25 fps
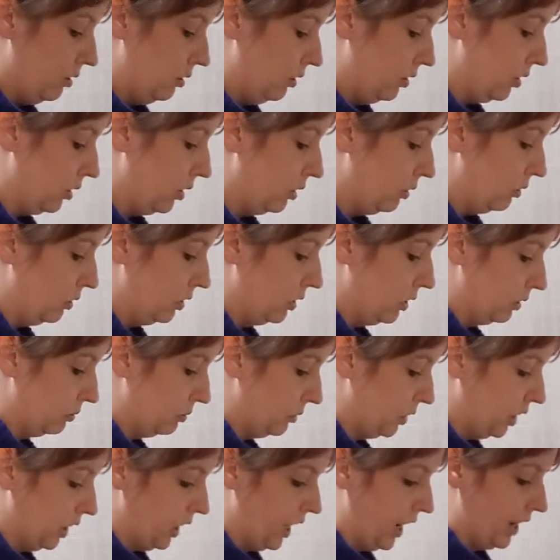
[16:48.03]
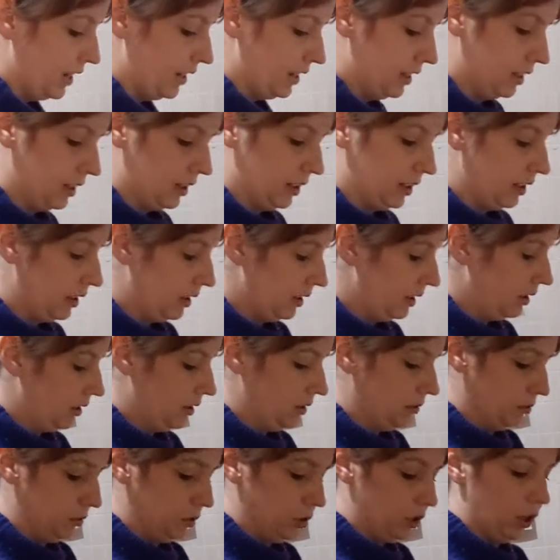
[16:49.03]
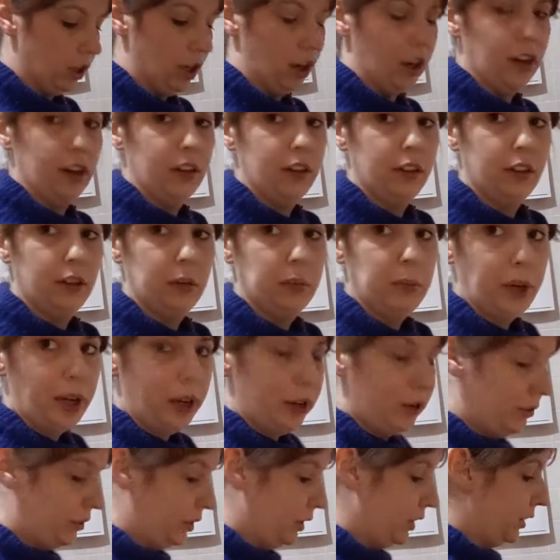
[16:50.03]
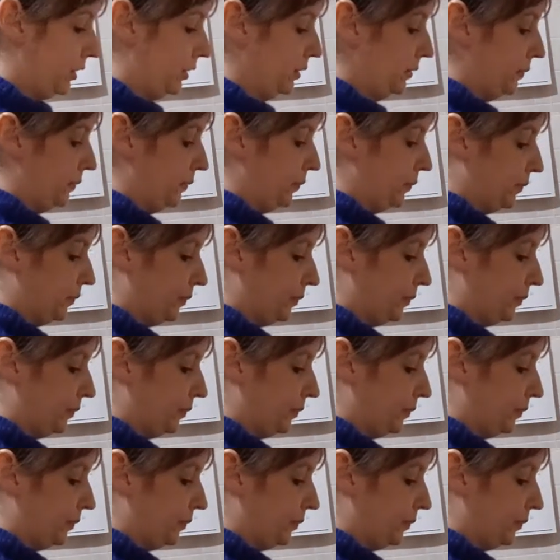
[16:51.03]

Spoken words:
Let's go with some classics. Some garlic powder